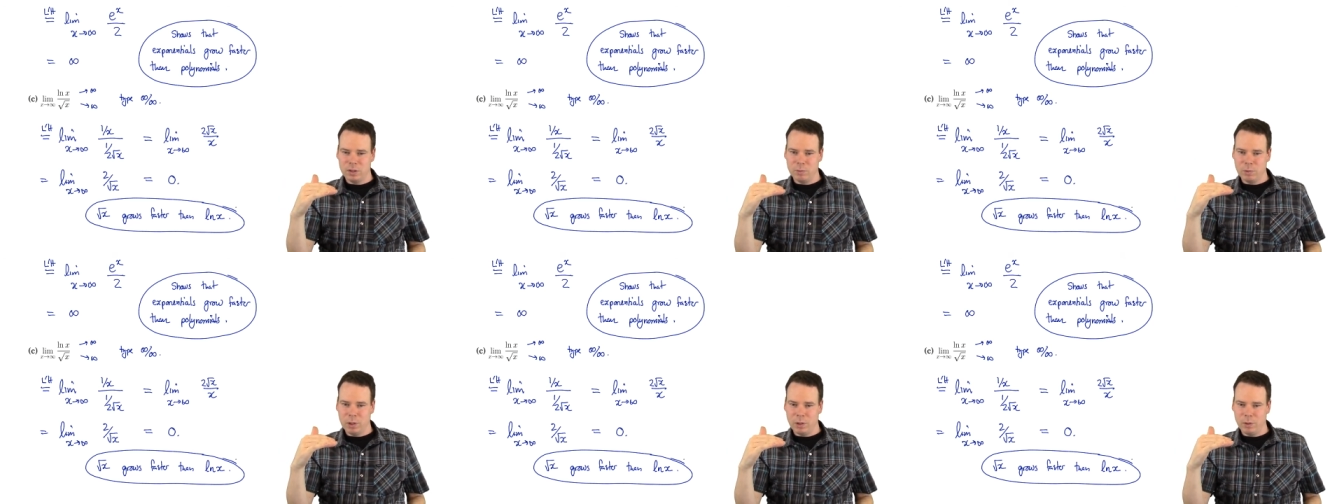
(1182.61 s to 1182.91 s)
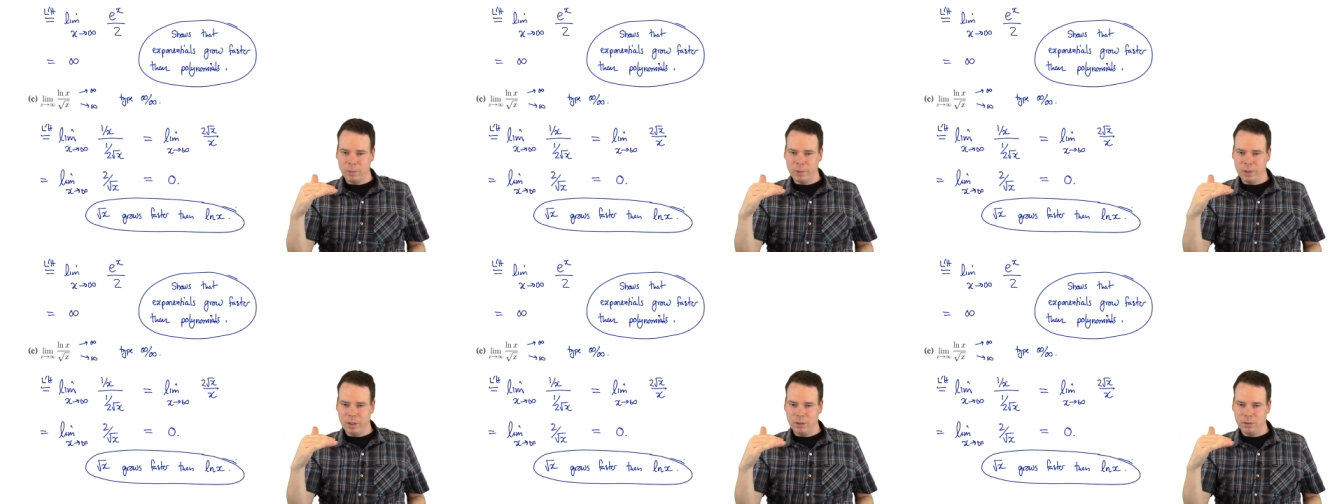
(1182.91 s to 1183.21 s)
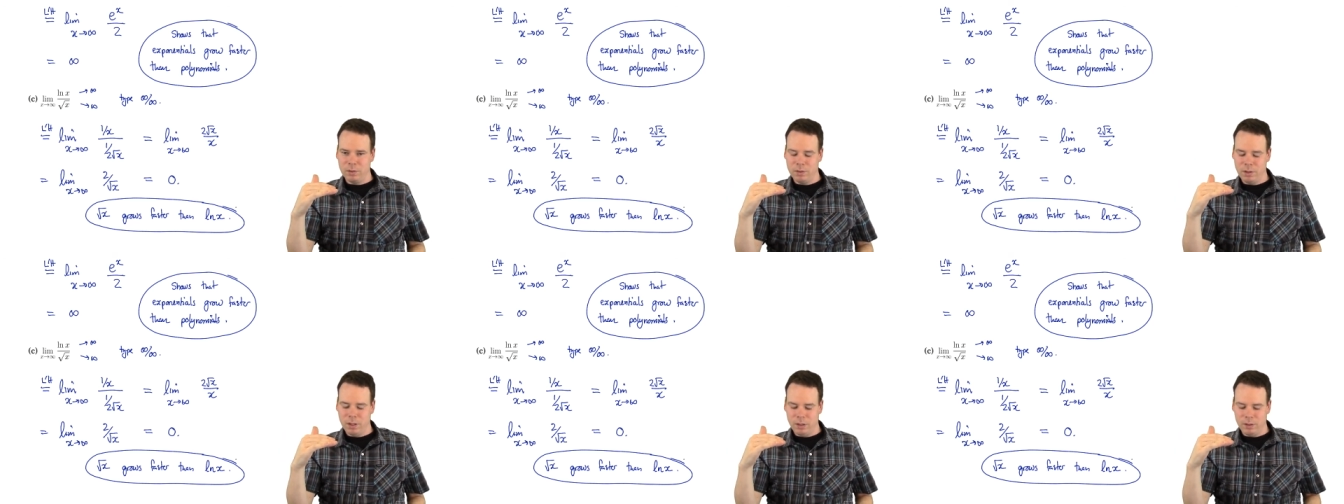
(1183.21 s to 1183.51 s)
probably
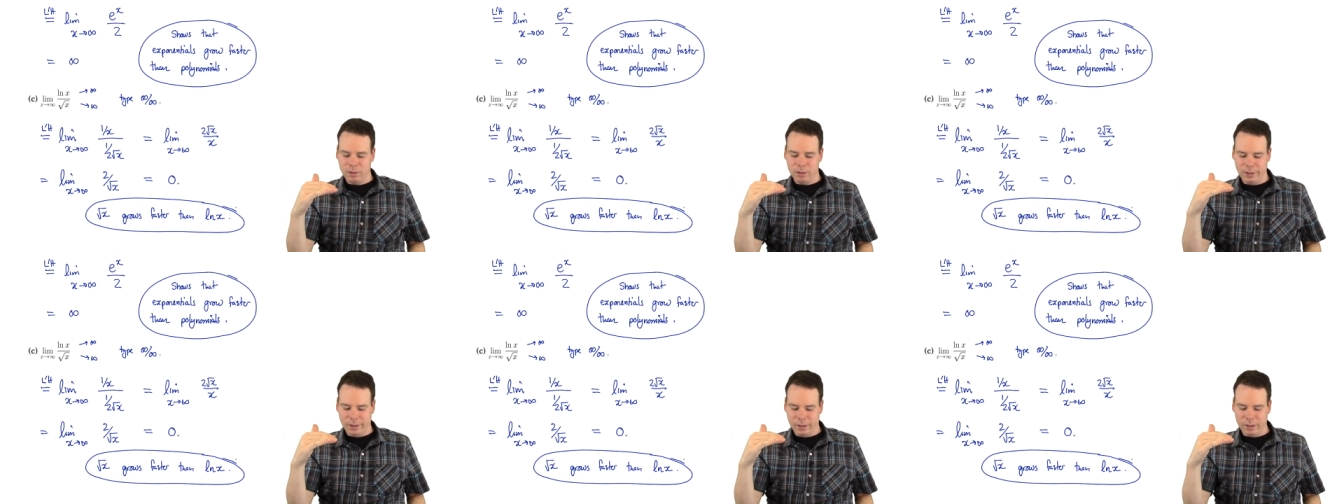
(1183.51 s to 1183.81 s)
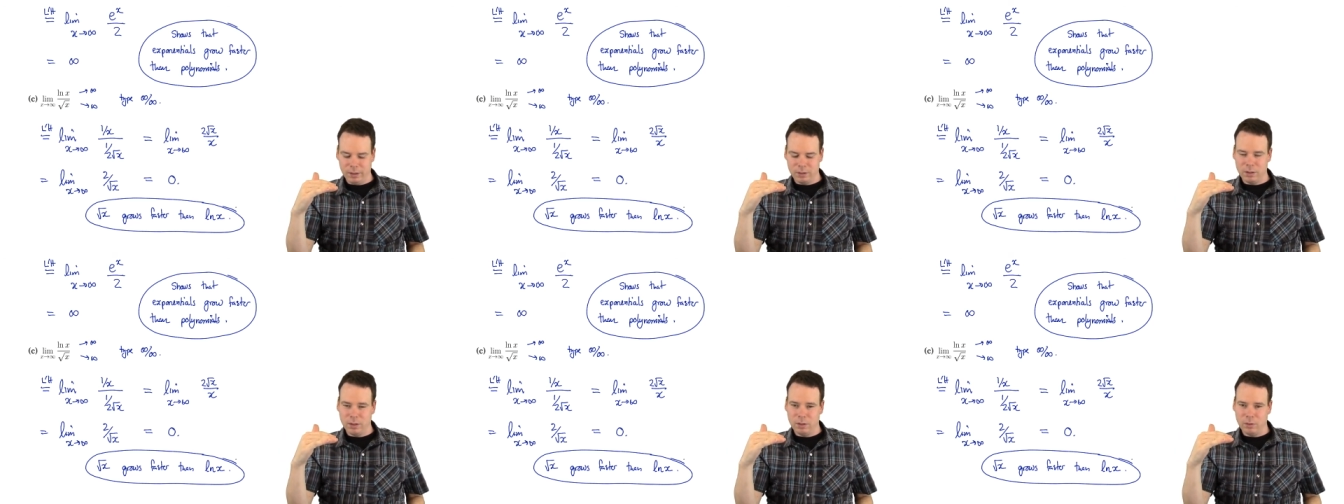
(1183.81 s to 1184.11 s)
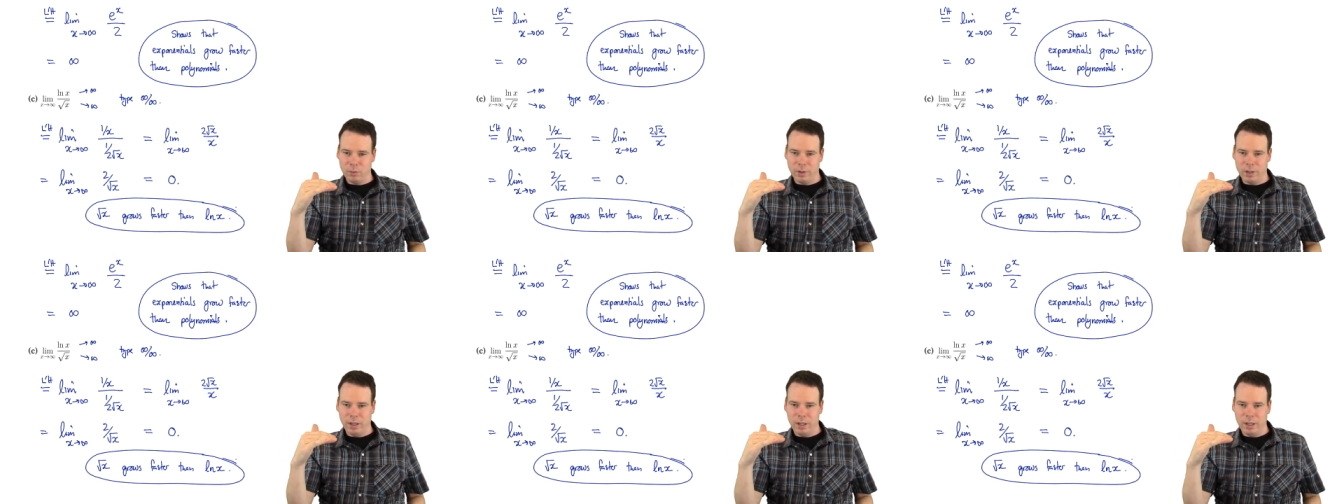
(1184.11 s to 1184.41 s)
under there, like x to the
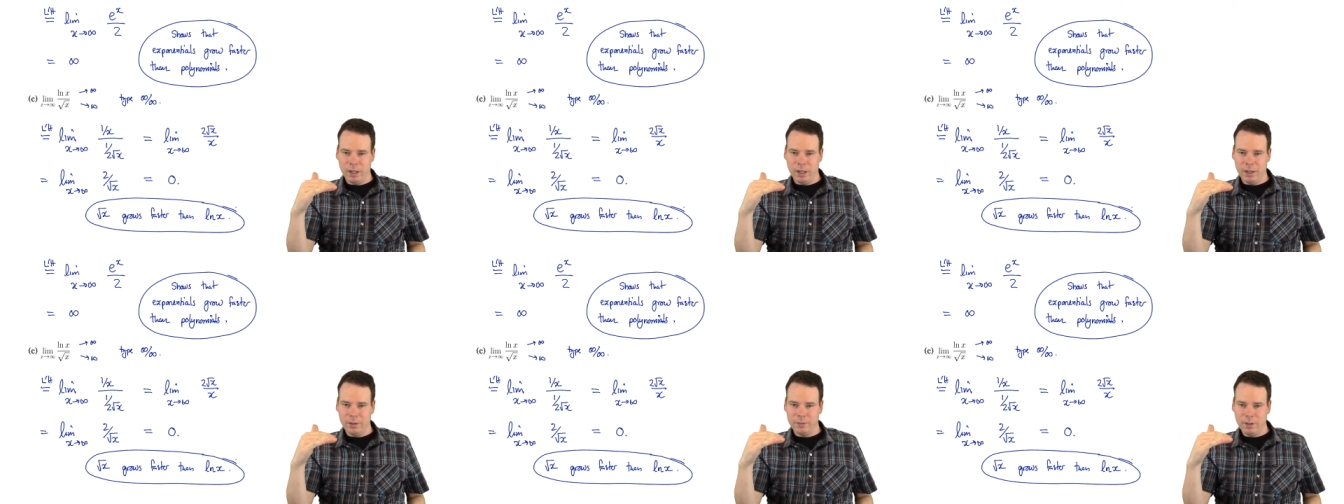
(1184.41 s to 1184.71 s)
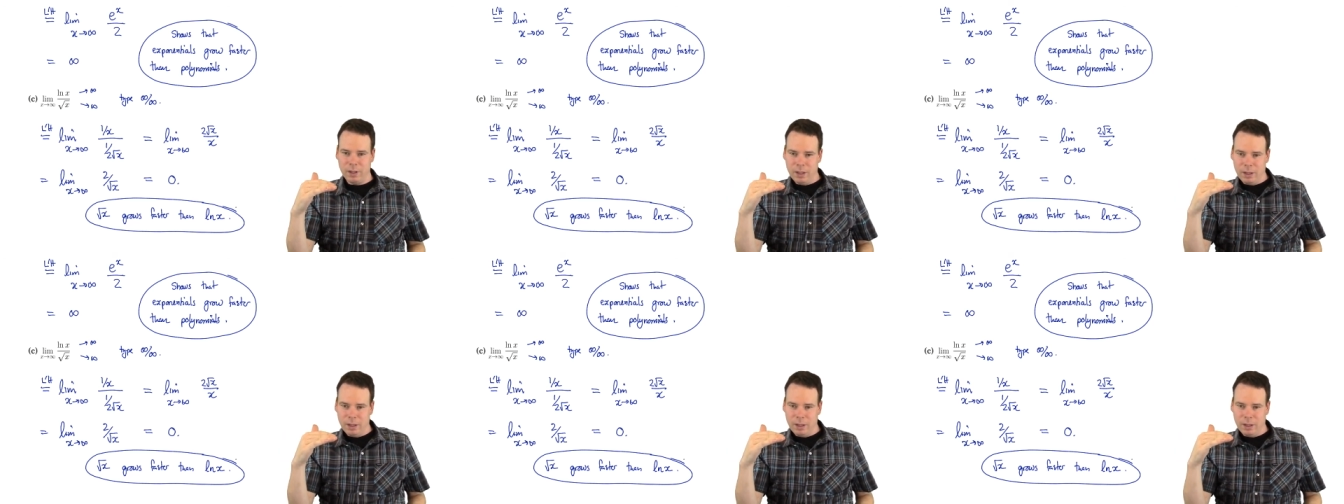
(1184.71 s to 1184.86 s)
1/2.